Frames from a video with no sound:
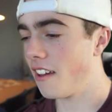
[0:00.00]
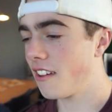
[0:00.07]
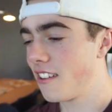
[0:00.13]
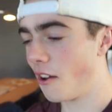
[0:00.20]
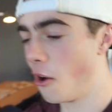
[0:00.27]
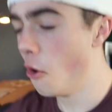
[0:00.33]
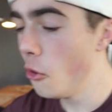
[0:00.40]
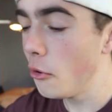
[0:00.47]
like,
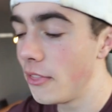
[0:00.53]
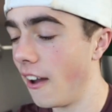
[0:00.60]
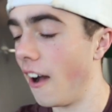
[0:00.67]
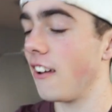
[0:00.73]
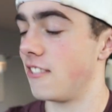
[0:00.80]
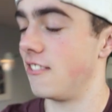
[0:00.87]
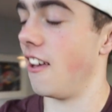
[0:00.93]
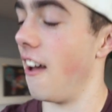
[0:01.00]
who
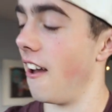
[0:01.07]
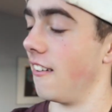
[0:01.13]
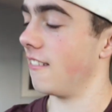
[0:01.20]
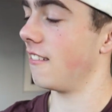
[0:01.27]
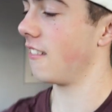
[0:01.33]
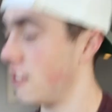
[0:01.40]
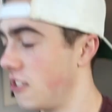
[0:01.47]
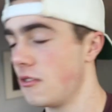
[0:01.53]
does
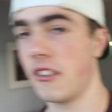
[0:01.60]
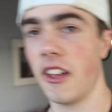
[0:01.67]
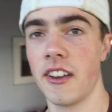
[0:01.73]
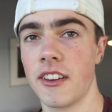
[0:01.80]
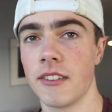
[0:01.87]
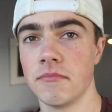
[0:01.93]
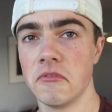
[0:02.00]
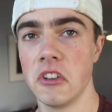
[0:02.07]
that? She's like,